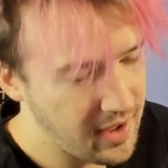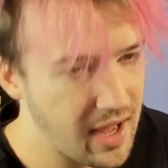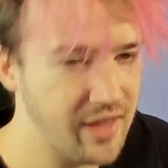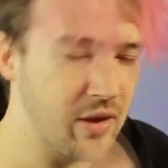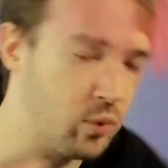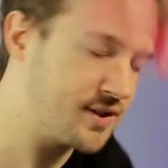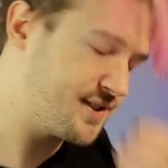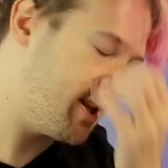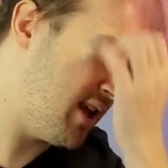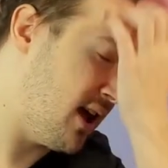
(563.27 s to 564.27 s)
And then we'll
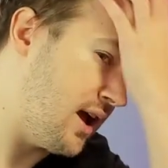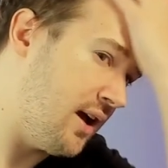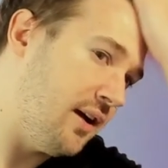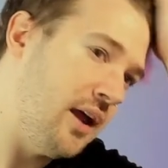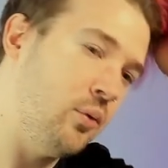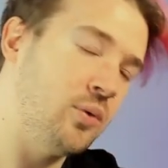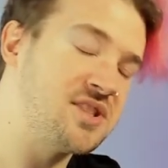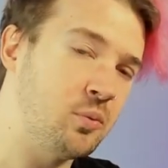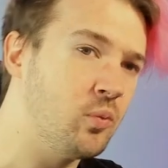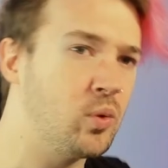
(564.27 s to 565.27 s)
see.
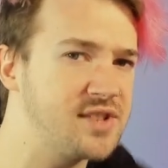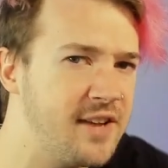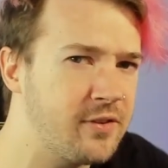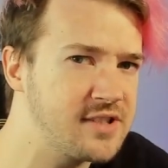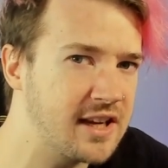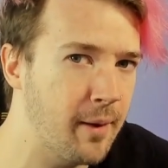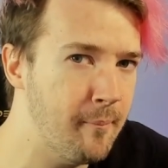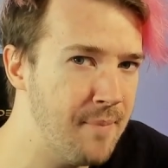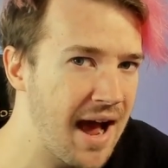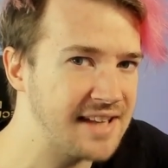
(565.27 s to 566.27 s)
We'll see if there's like a
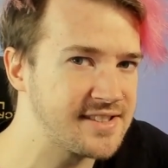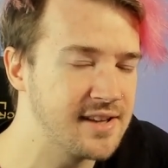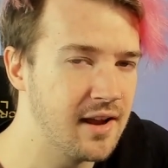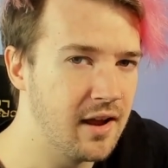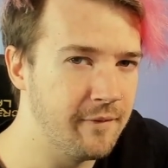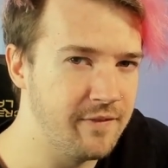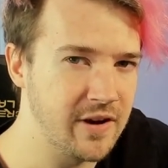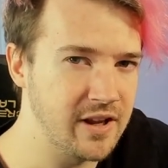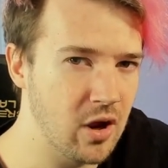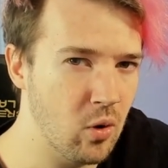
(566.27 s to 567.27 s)
mass
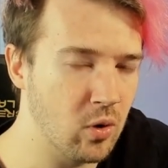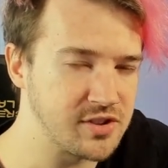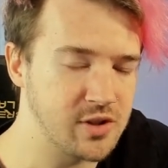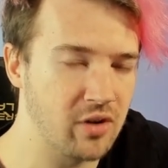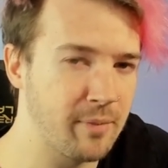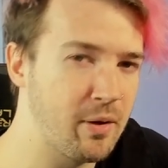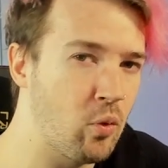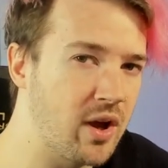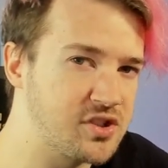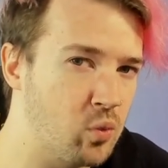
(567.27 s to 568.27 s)
video or song that people
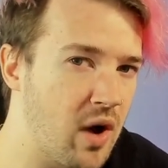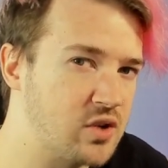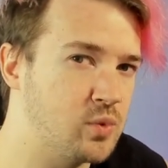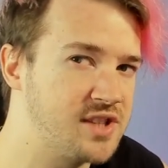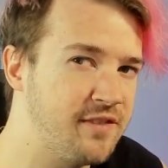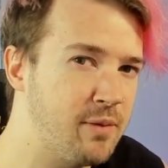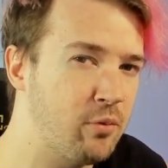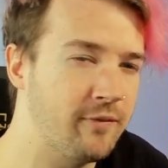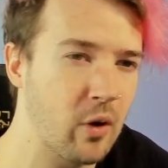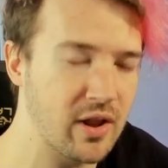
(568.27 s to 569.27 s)
want us to watch. We'll see if people
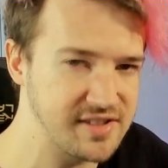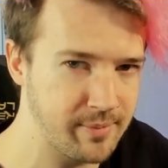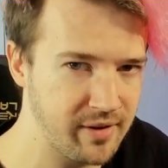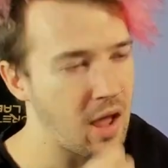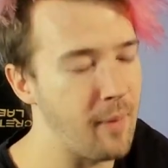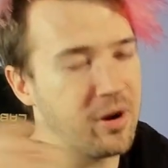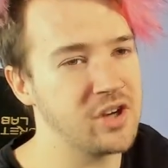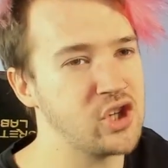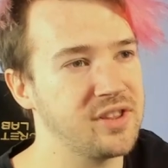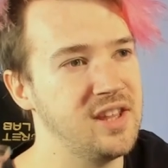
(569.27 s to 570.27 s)
vote on something. I'm gonna
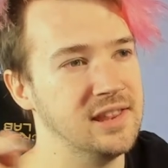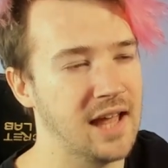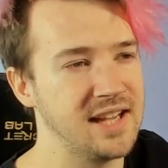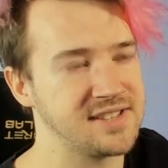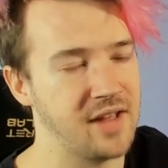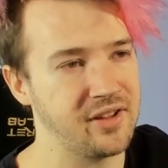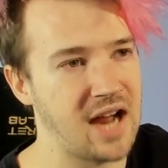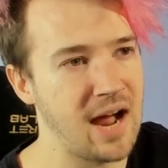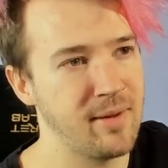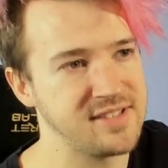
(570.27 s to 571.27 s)
check the likes on the
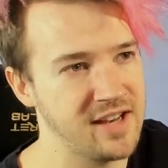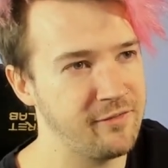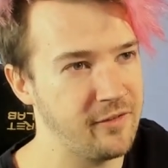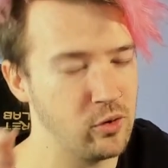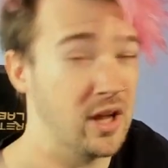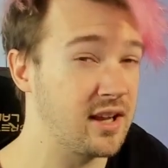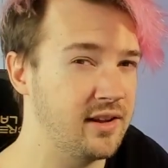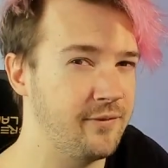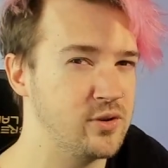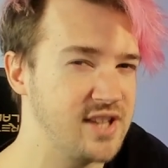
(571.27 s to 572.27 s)
comments, and if
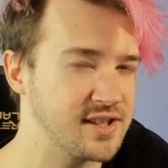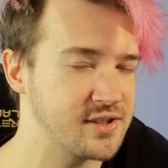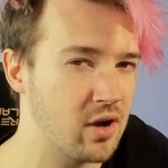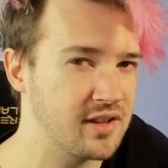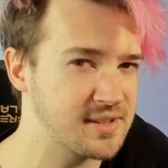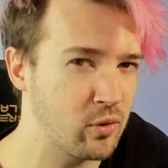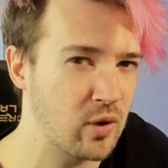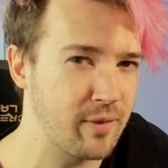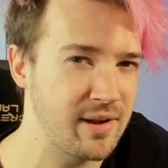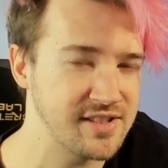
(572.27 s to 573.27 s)
you see a song that someone
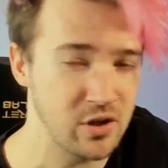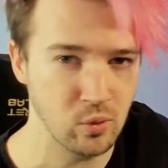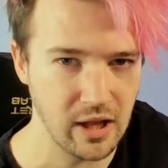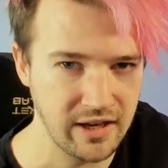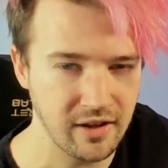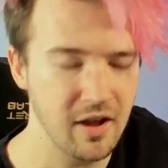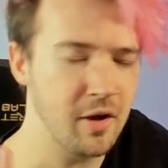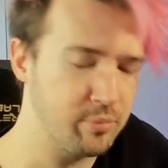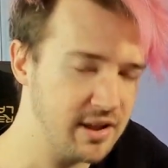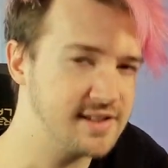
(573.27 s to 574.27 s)
recommends that you like,
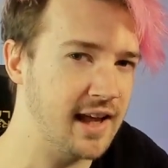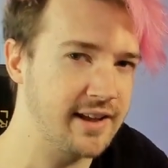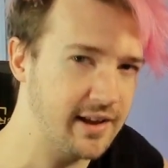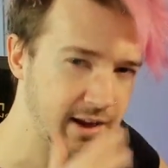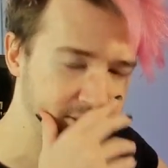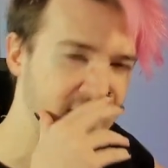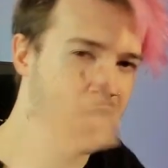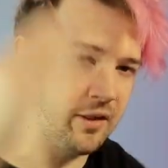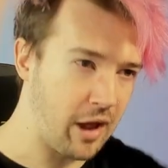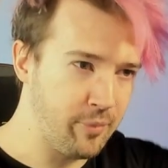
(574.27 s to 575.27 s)
please like it, and then
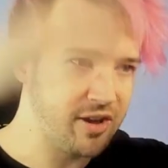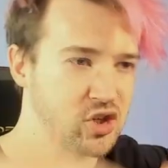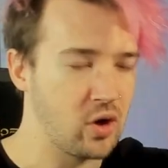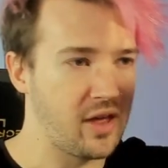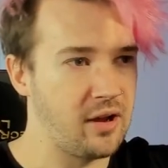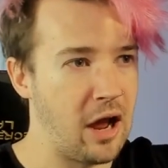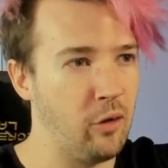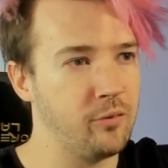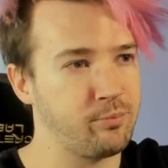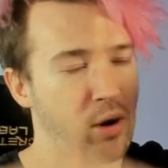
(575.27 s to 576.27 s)
I'll make sure that
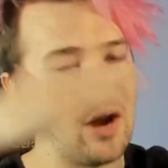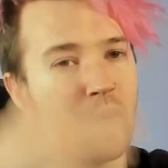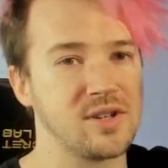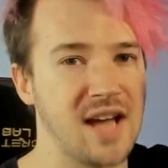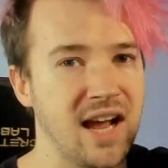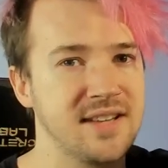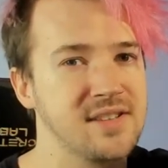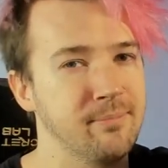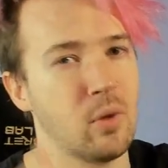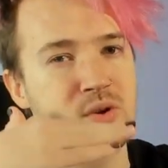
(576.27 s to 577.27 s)
I'll prioritize the
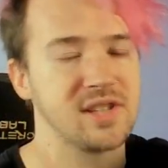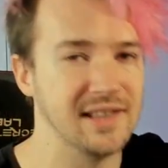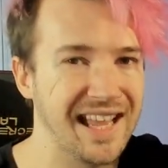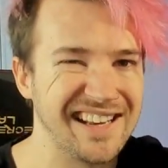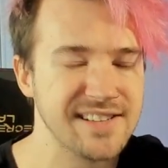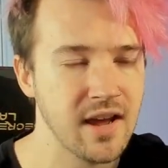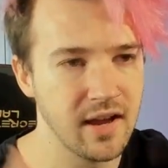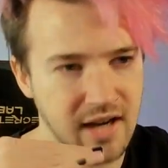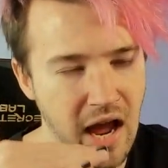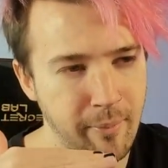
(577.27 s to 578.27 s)
most liked
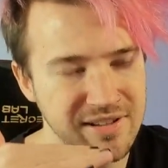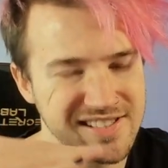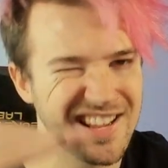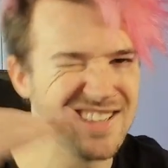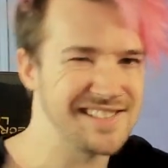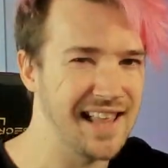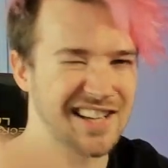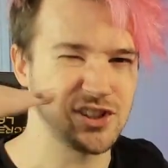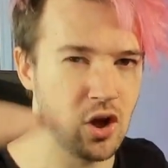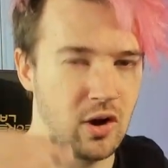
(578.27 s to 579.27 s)
comments /
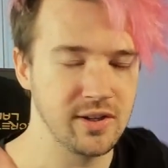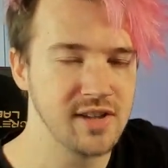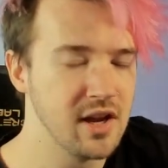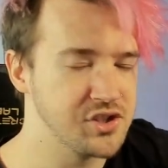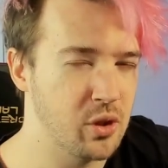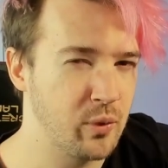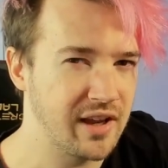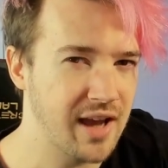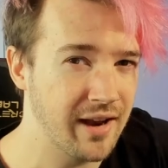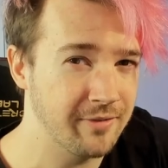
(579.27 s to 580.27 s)
songs, so then we can
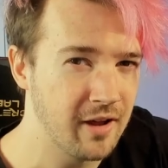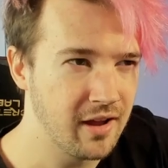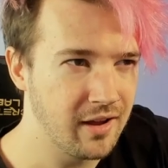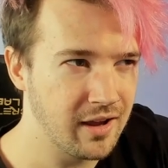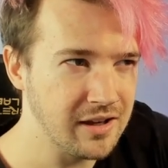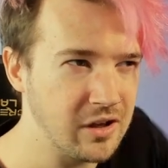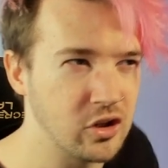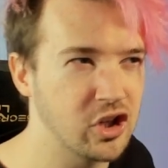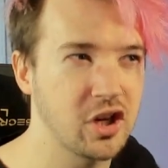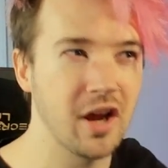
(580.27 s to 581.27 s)
kind of
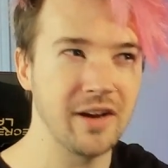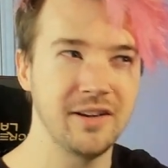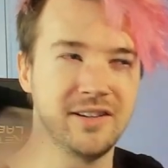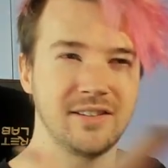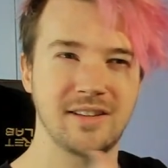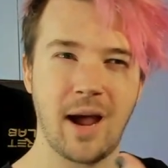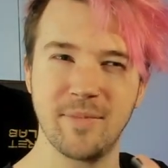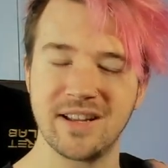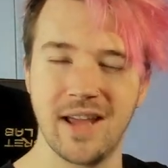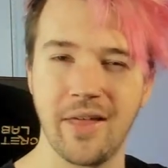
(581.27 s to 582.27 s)
come
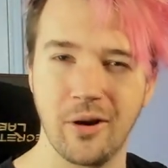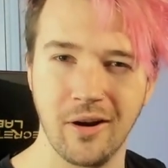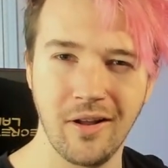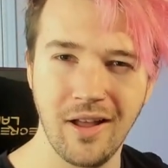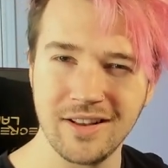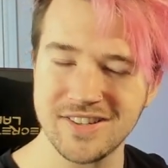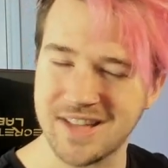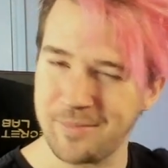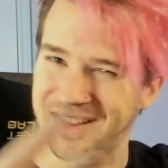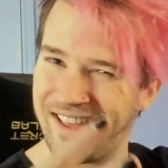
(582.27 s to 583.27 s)
together, just
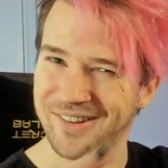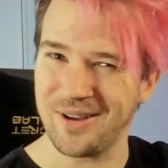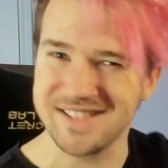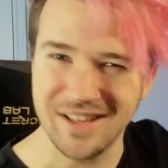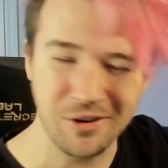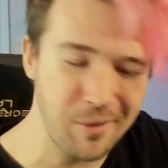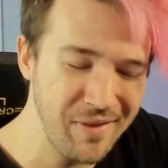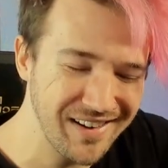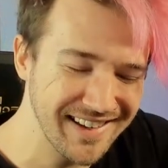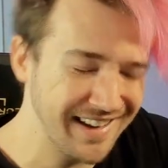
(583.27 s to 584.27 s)
come together as a little
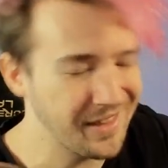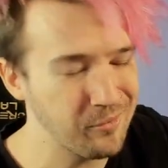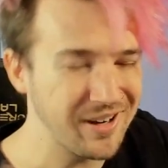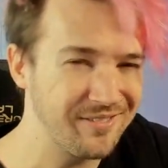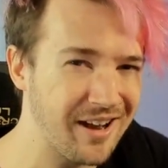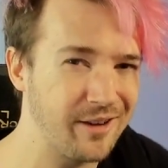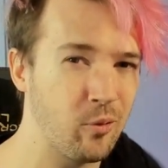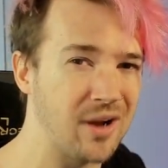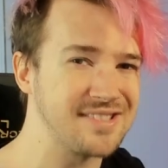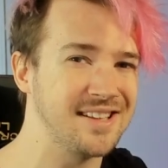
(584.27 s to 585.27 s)
community, and then we can kind of
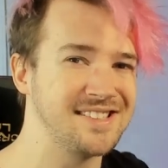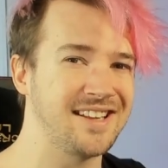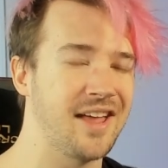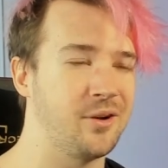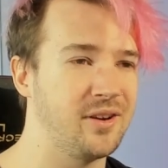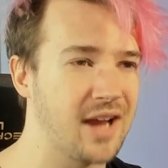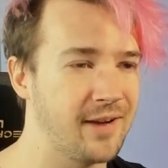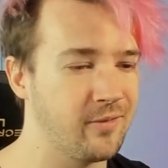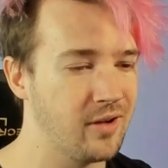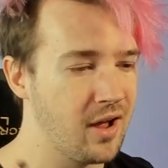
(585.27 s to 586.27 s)
watch things together and kind
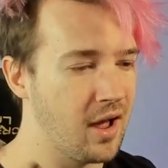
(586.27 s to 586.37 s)
of.